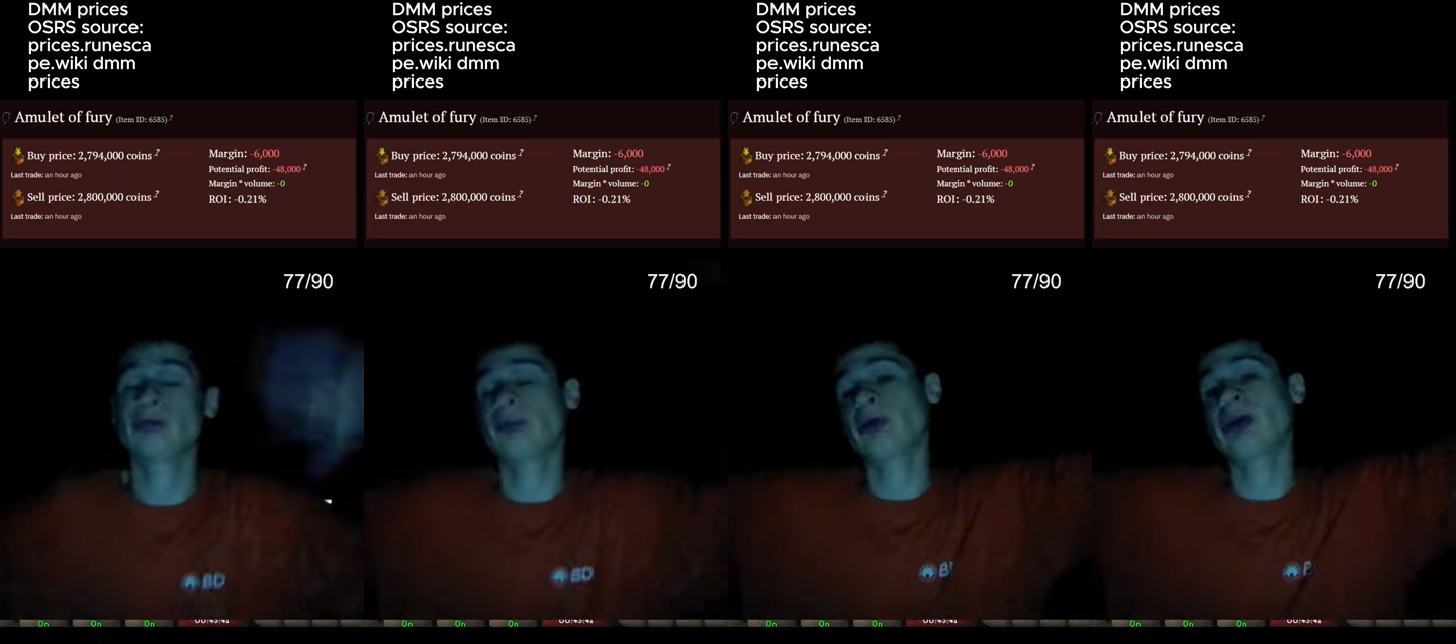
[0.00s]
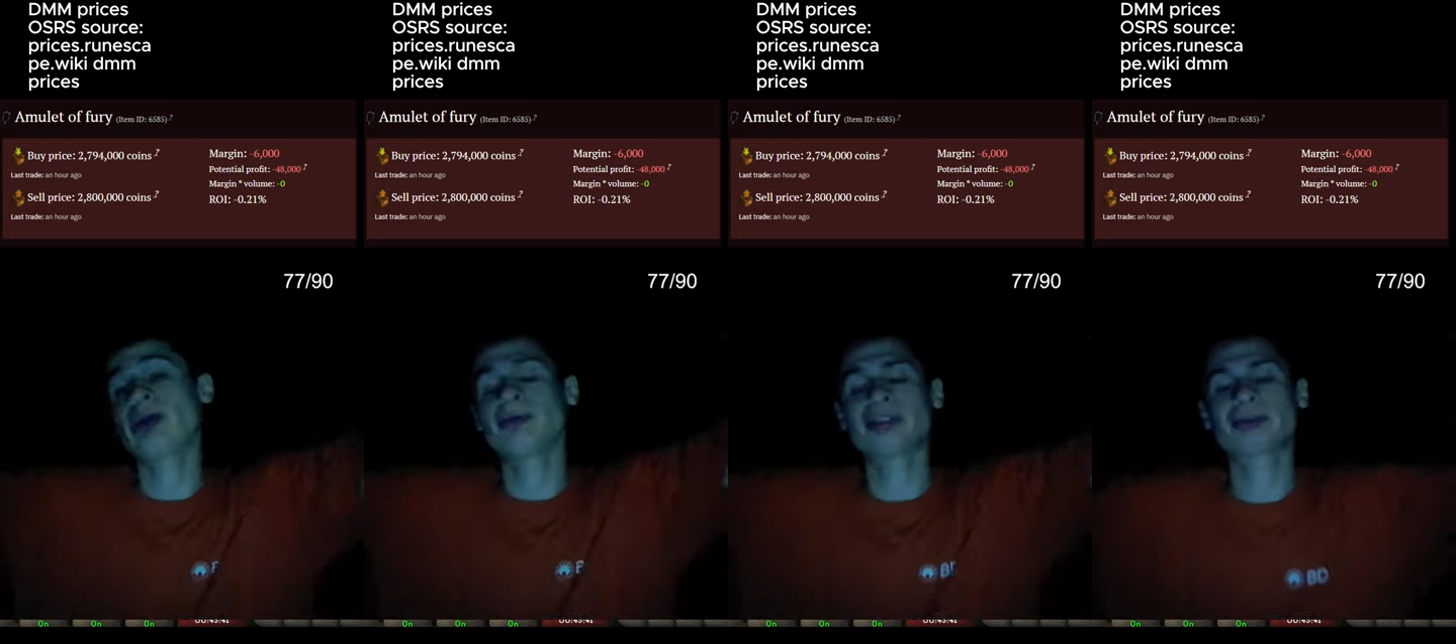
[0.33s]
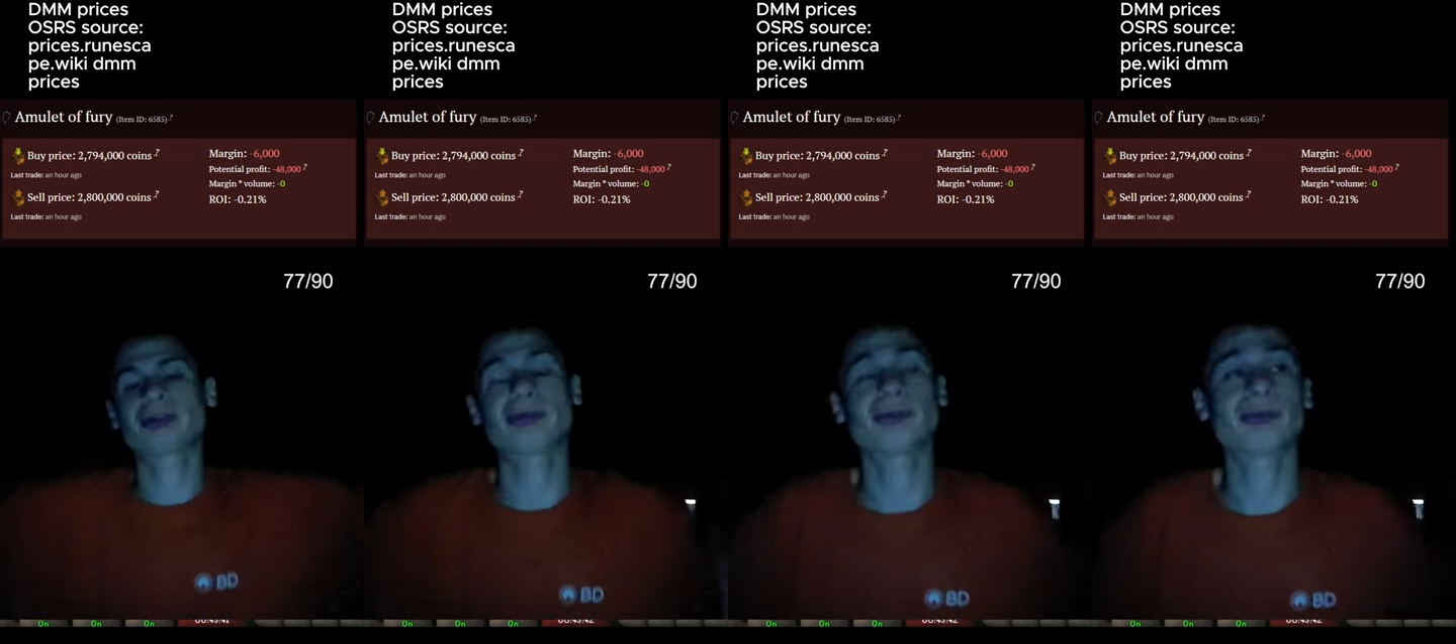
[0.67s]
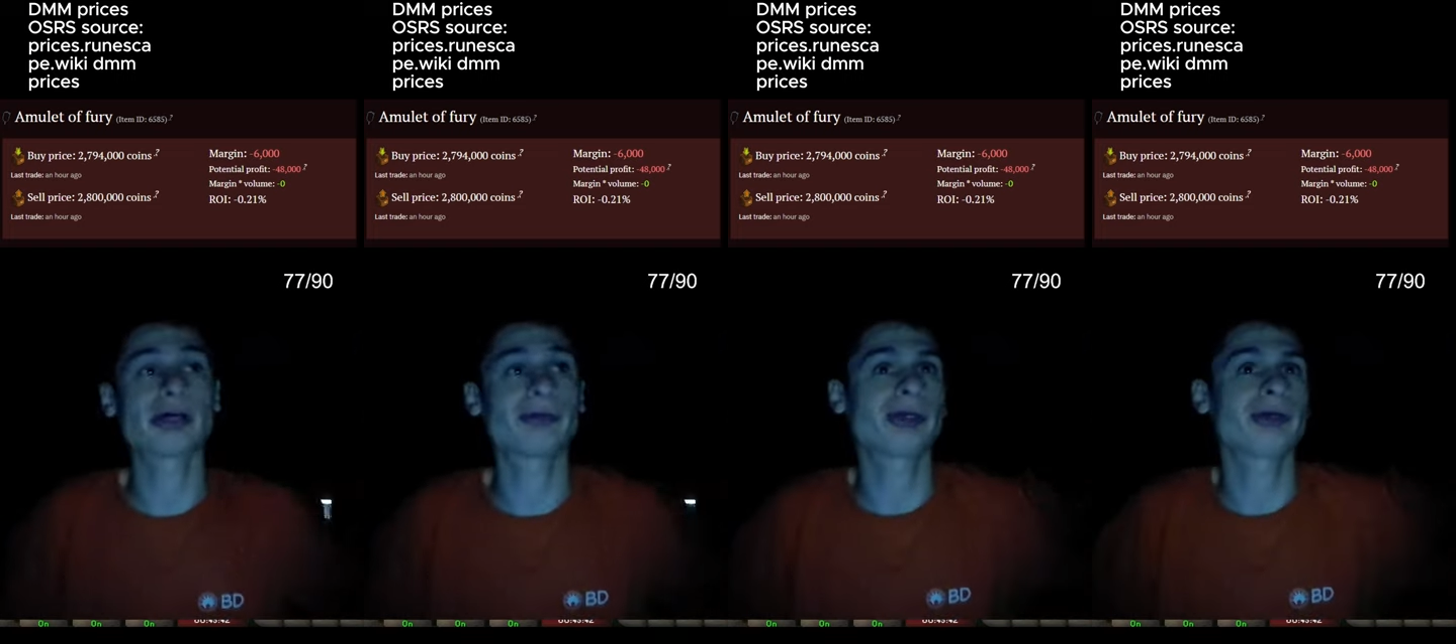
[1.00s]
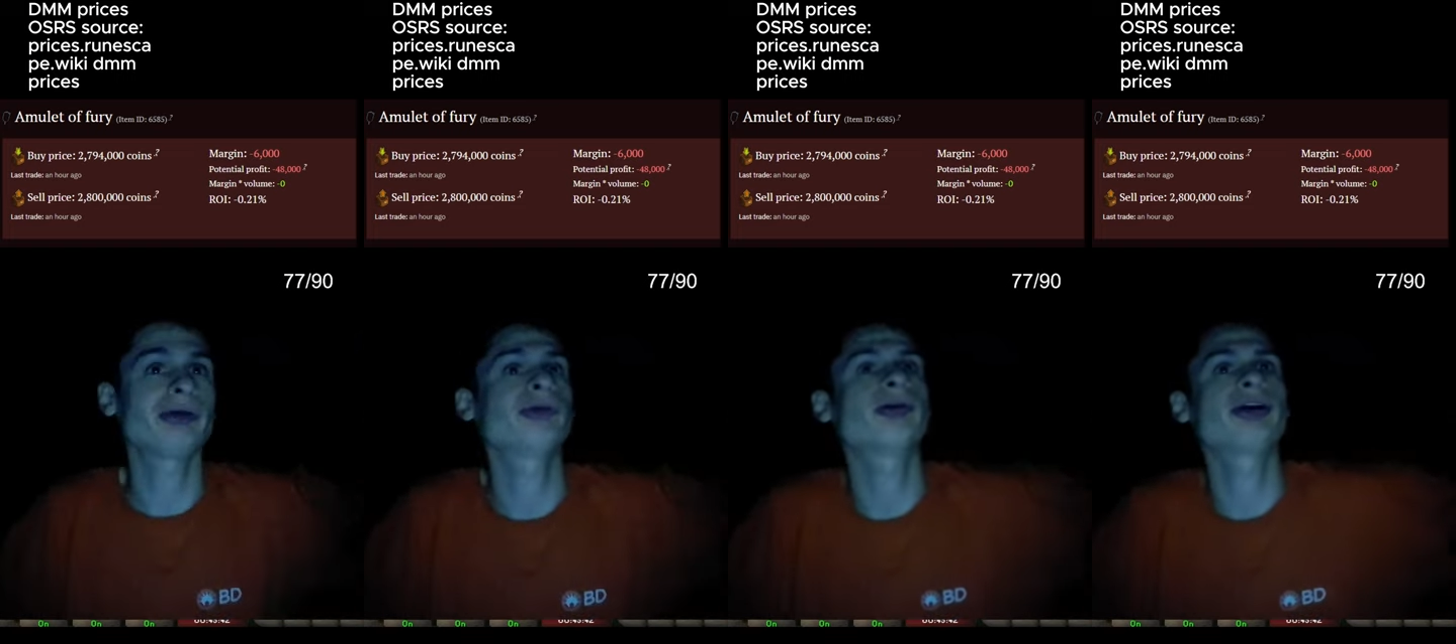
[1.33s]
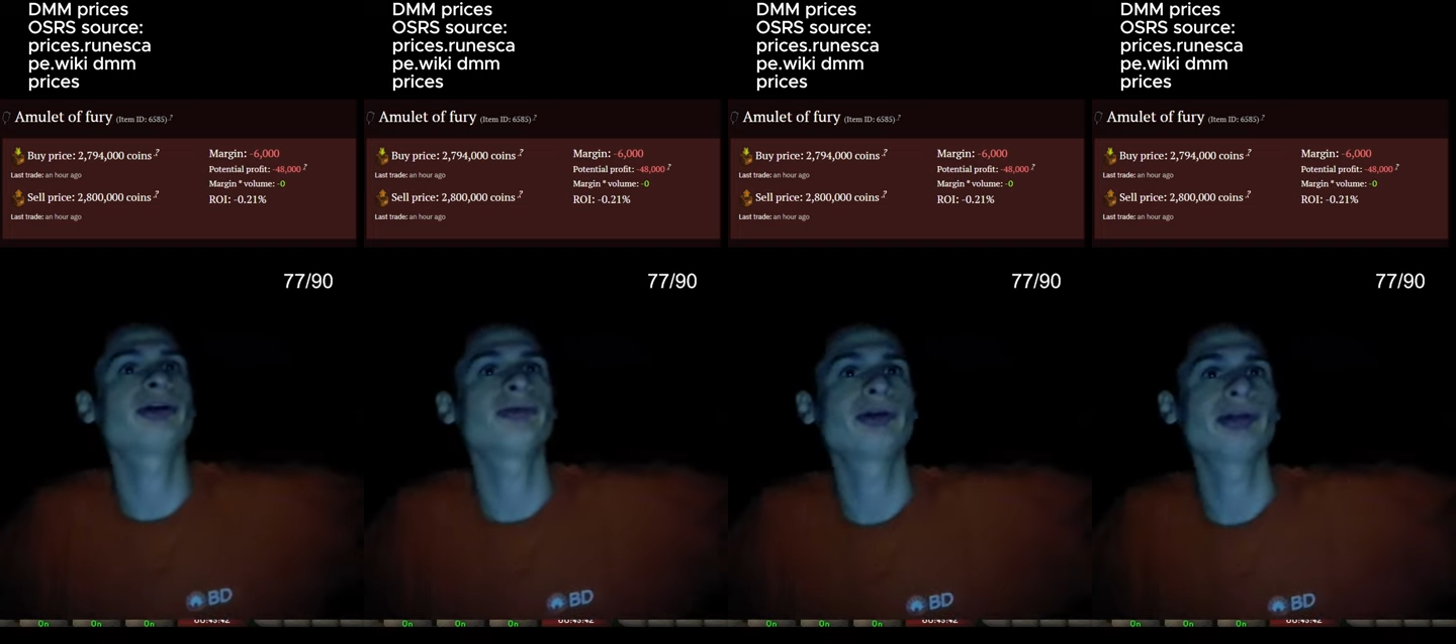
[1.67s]
everybody's pr probably going to want
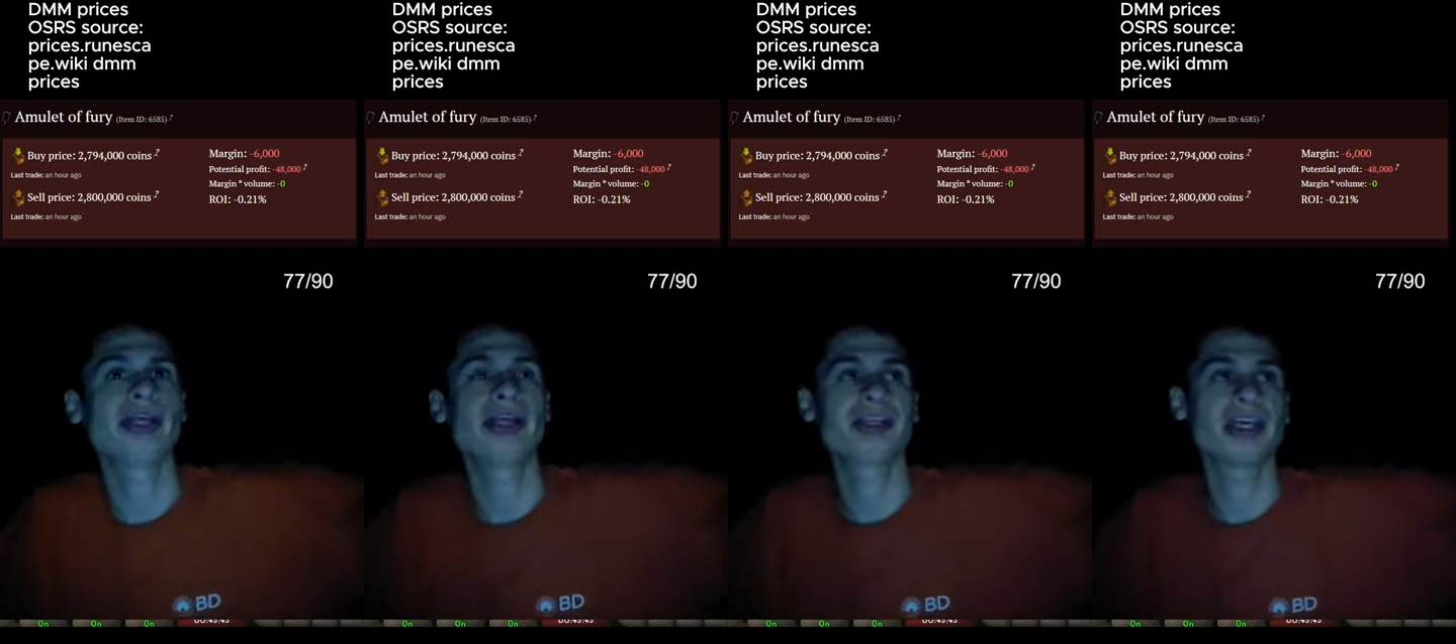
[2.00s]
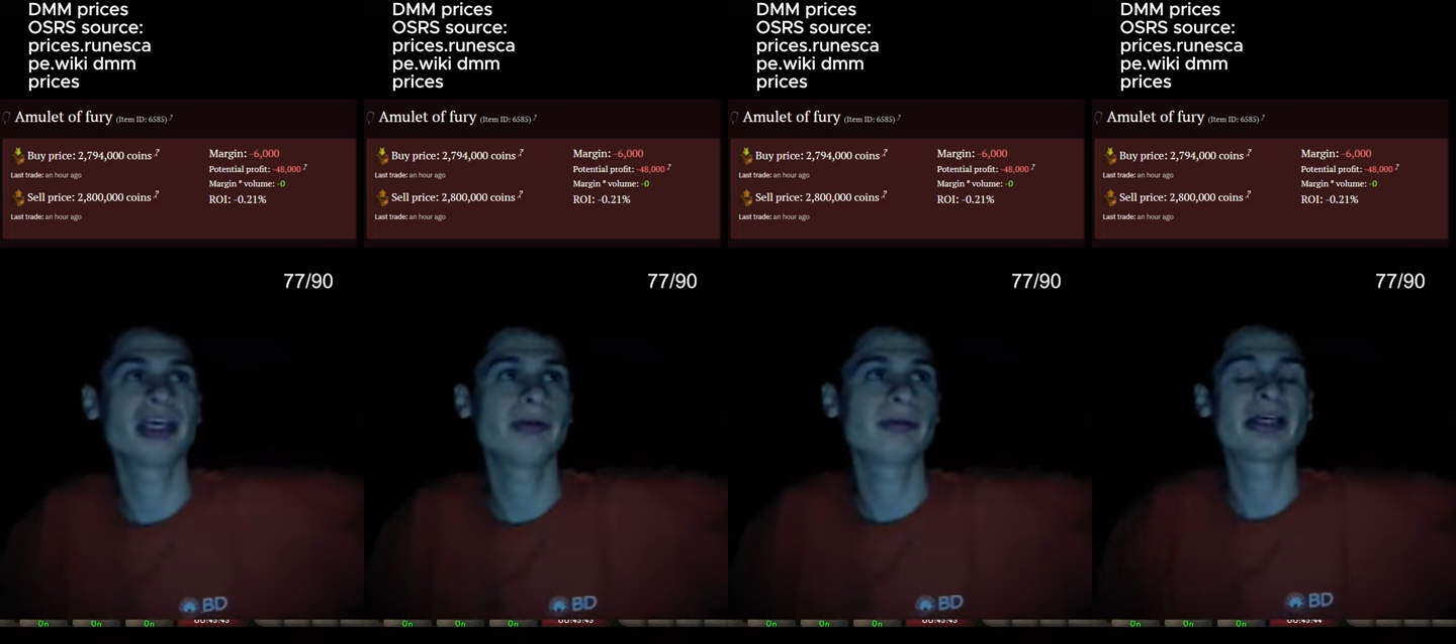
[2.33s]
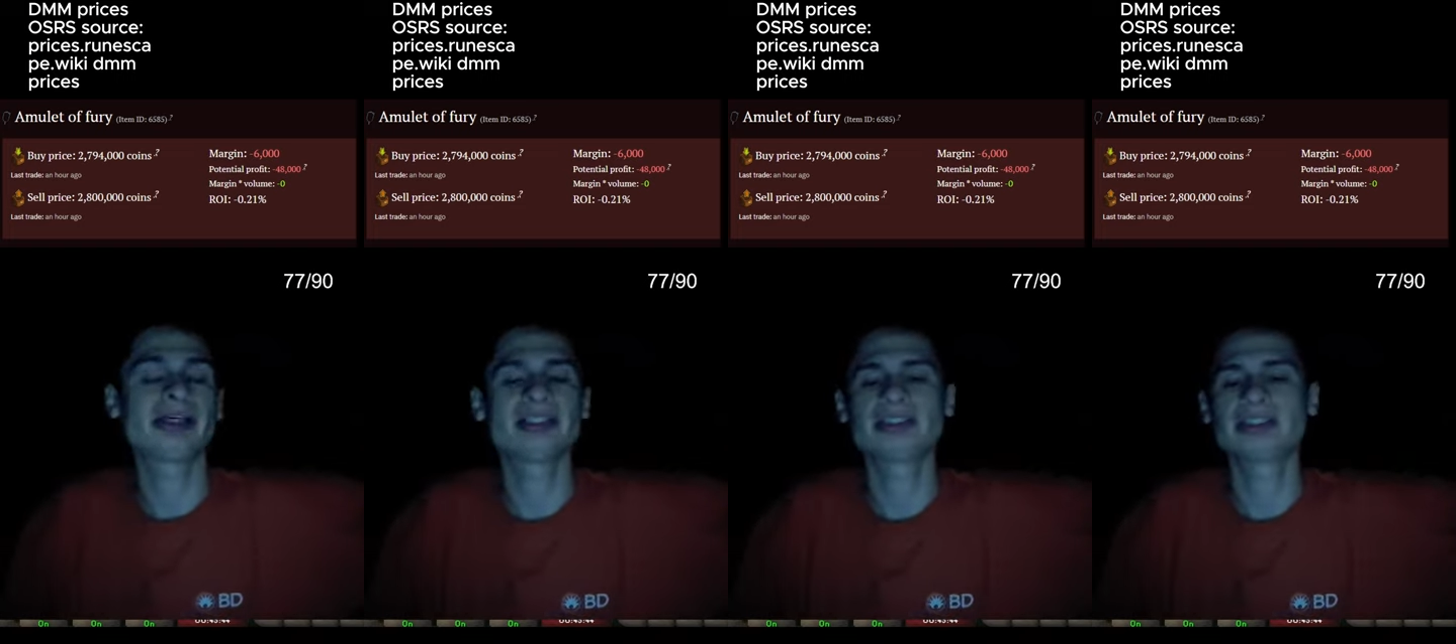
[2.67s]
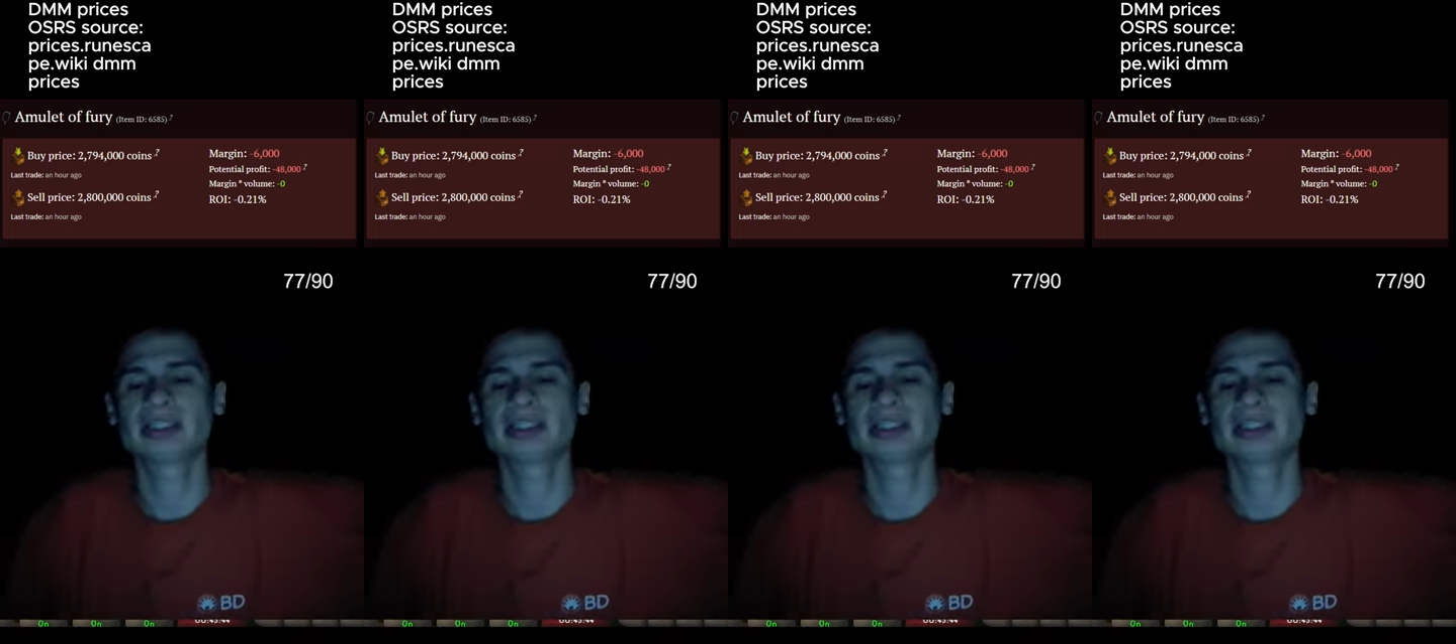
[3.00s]
one end game, guys.